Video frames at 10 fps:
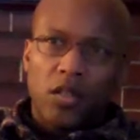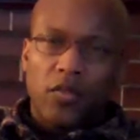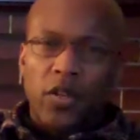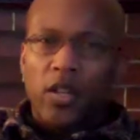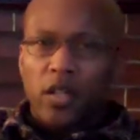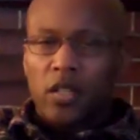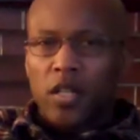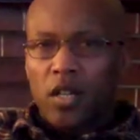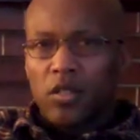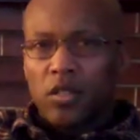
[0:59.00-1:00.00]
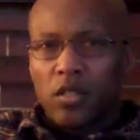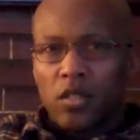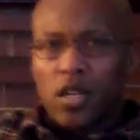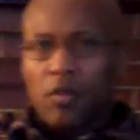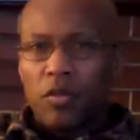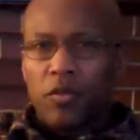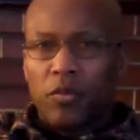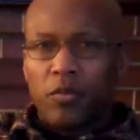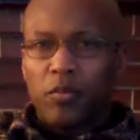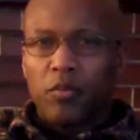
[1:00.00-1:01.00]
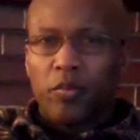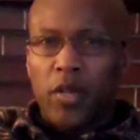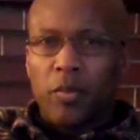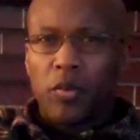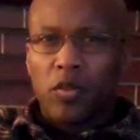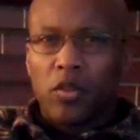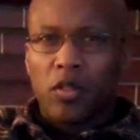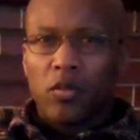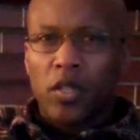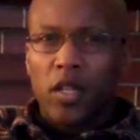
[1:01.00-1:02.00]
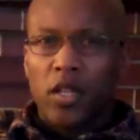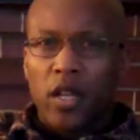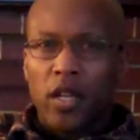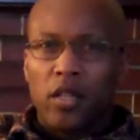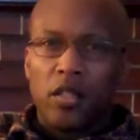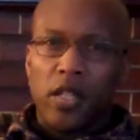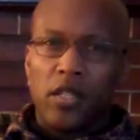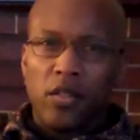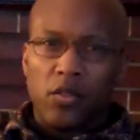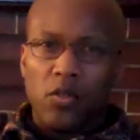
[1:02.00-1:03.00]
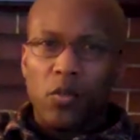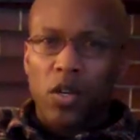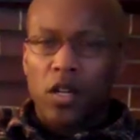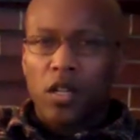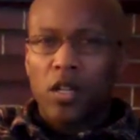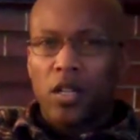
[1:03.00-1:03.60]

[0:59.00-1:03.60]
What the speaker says: very intelligent type of people. When they did do work,